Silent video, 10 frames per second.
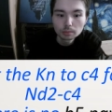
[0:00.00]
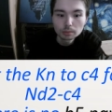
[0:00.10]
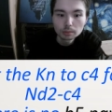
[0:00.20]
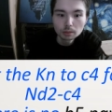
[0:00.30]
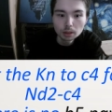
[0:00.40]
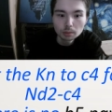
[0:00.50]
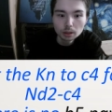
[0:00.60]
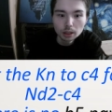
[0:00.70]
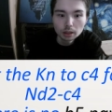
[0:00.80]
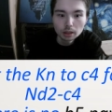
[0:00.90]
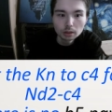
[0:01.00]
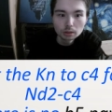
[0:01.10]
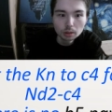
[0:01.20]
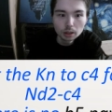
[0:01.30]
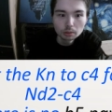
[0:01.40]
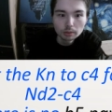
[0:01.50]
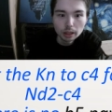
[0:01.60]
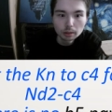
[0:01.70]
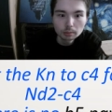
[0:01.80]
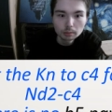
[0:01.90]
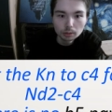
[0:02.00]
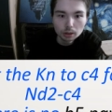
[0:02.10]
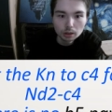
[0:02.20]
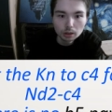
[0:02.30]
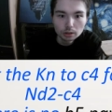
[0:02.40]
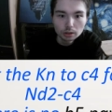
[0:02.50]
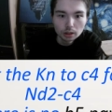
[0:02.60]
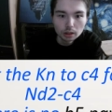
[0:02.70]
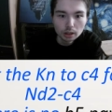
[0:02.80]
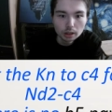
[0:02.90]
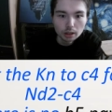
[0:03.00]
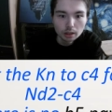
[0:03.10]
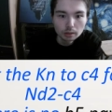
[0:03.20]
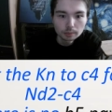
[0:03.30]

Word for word: And maybe get kicked away with that. Okay, let's say knight there.